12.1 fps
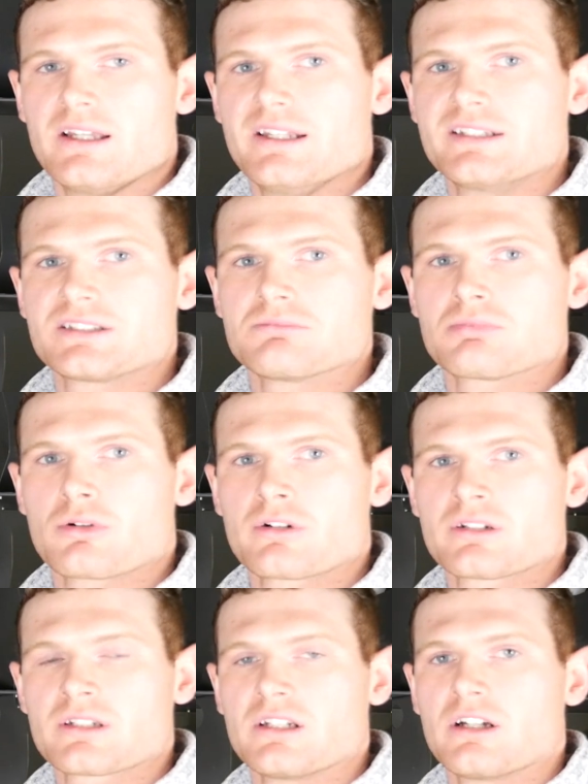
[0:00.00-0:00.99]
It is
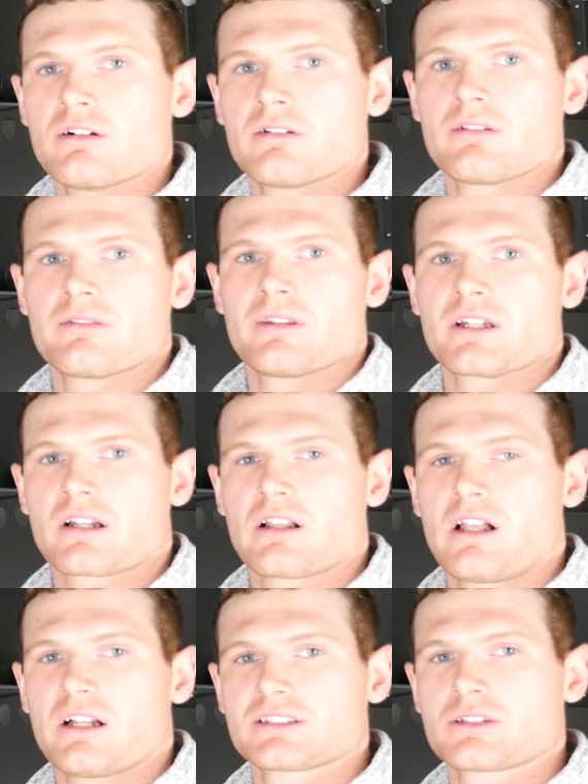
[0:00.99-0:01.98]
important to note that
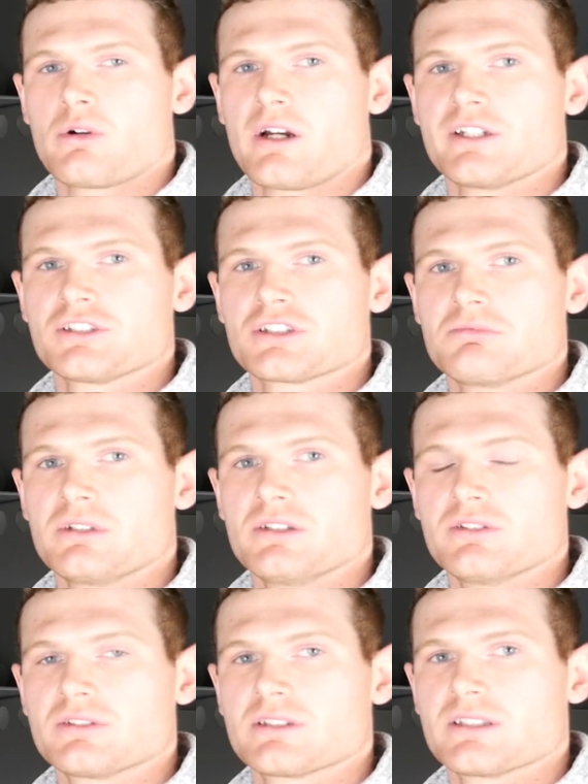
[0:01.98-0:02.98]
CLAAS twine should be
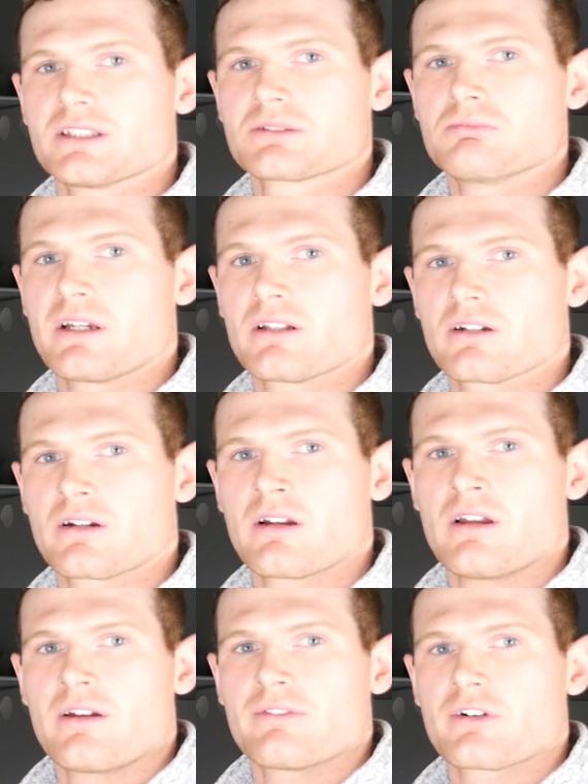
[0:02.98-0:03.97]
used in this baler
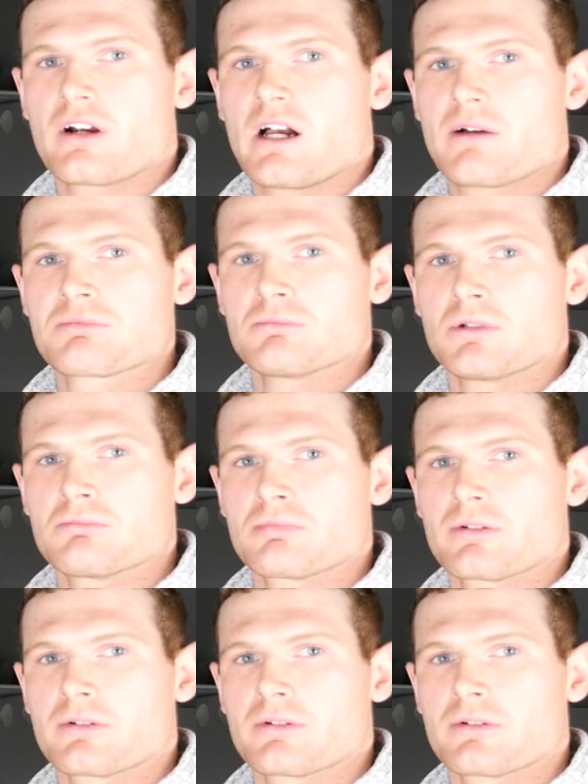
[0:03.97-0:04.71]
for optimum